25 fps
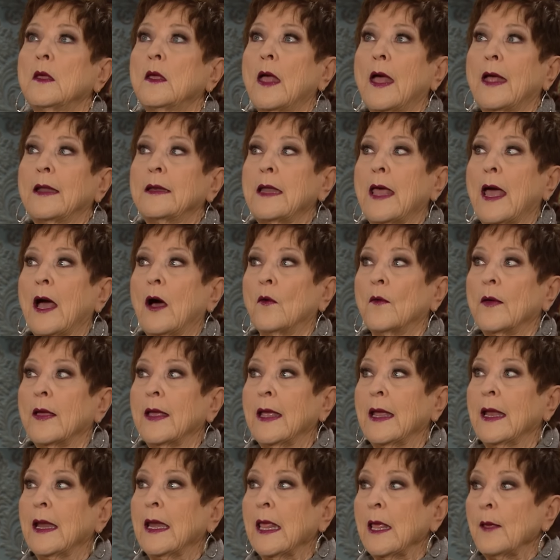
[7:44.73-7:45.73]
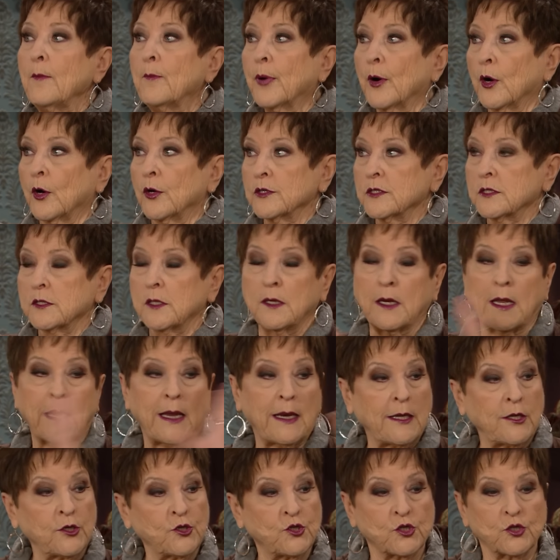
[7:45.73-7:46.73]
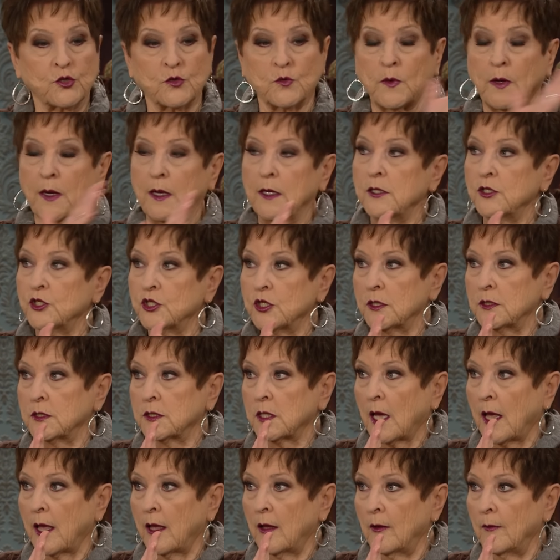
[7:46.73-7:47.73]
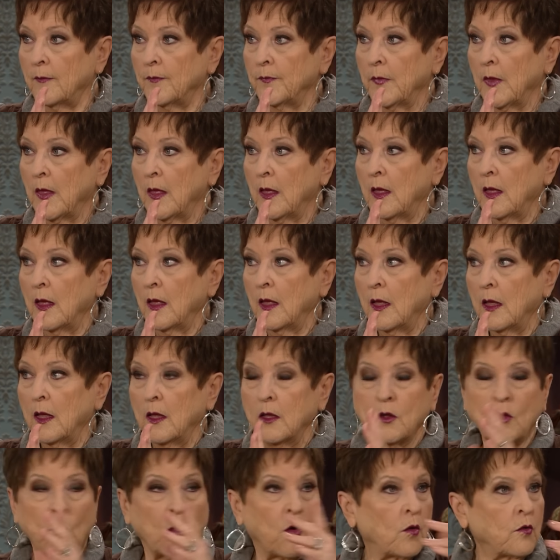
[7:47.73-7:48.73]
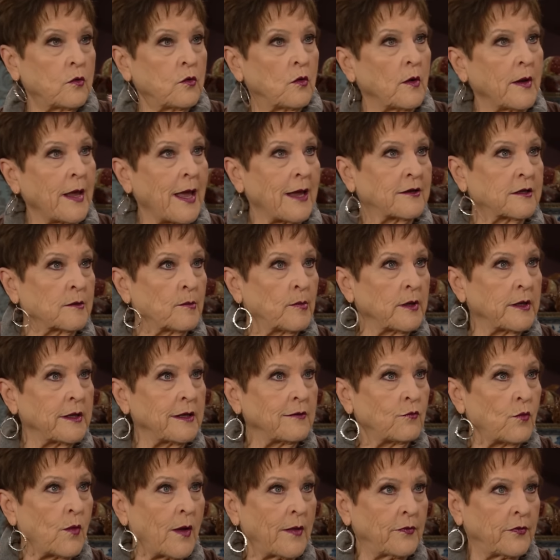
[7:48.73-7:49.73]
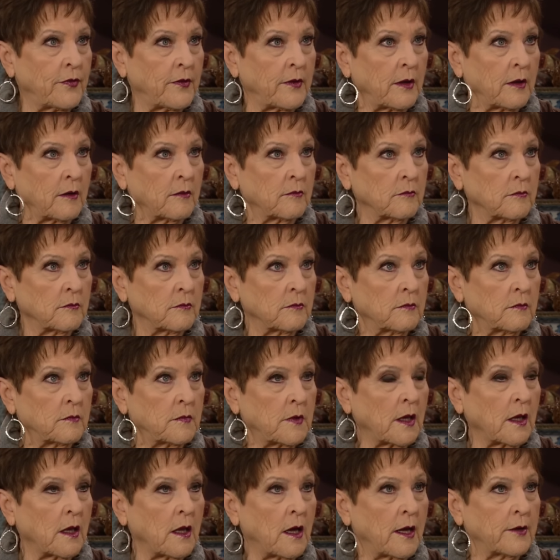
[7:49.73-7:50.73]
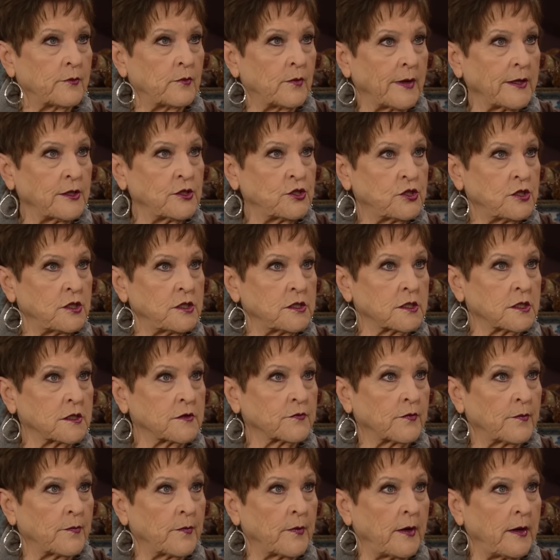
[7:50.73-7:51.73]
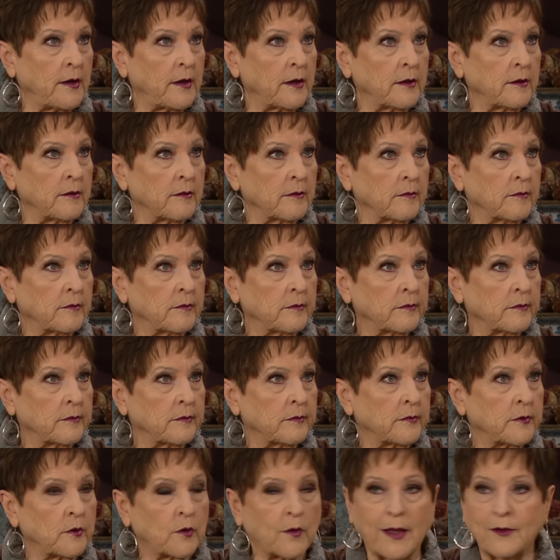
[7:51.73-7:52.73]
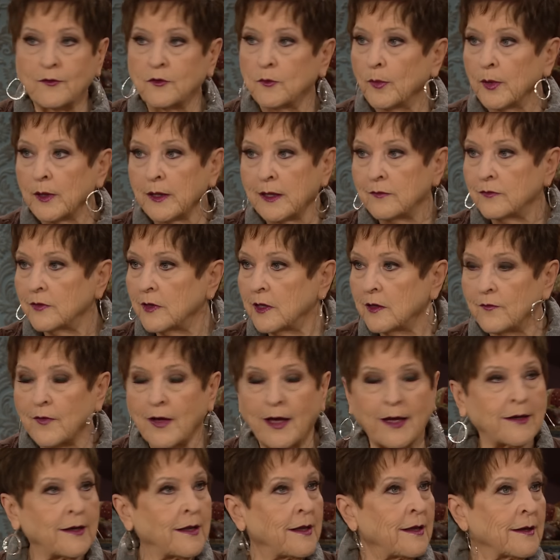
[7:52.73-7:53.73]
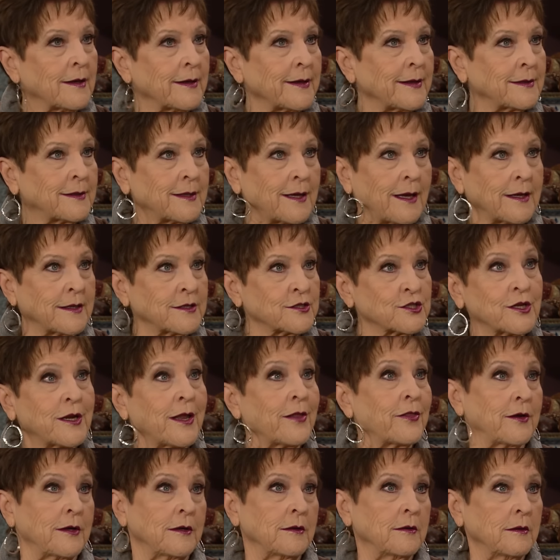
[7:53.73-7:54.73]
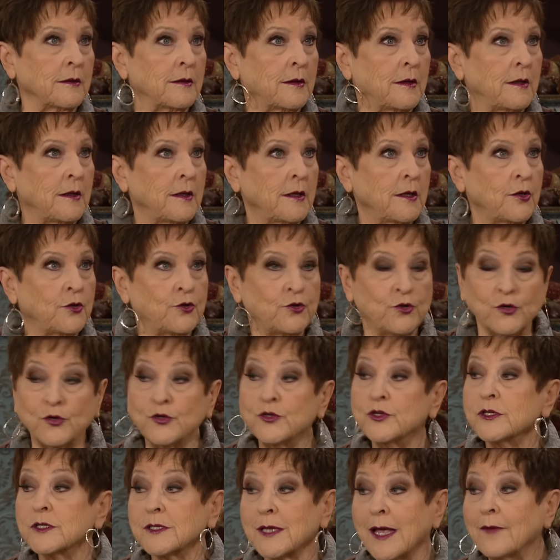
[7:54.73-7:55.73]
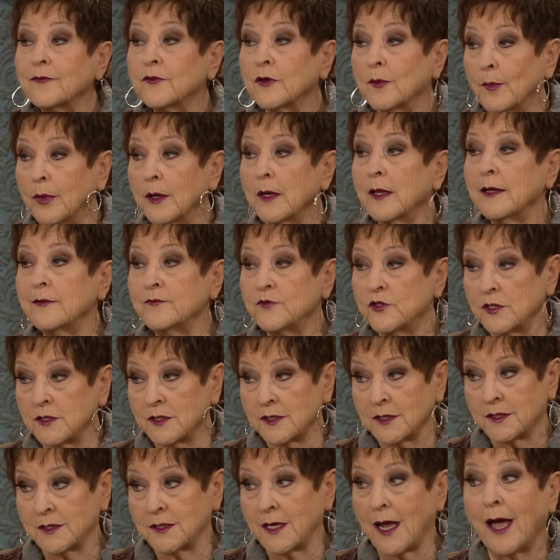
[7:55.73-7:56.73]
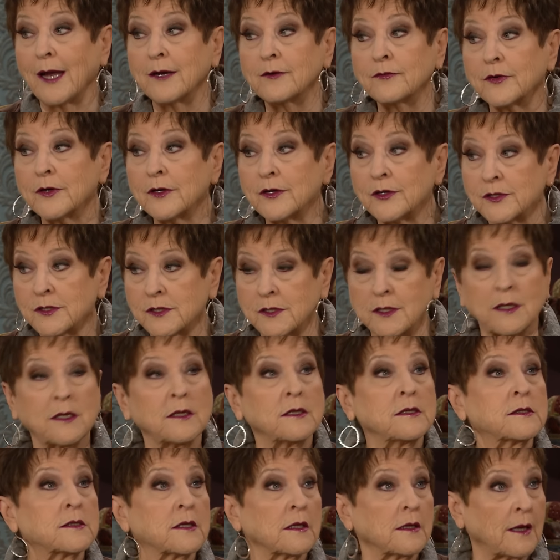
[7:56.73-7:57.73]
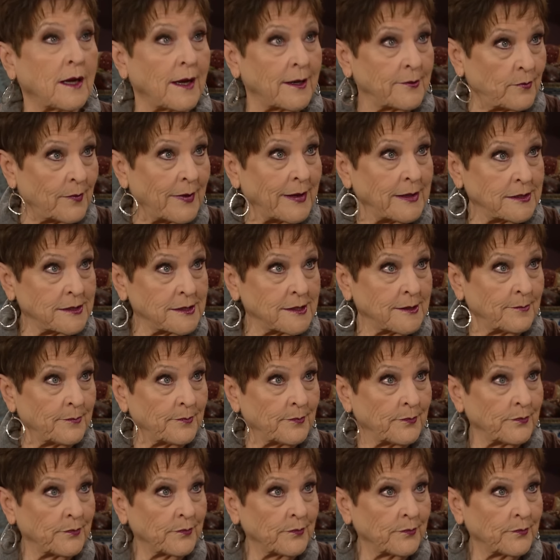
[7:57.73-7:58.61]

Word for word: And now, any person, any Jew, any Gentile, you, you only have to believe one thing that God raised Jesus from the dead. You don't have to believe in divine healing, tongues, nothing. You just have to believe Jesus died for your sins and God raised him.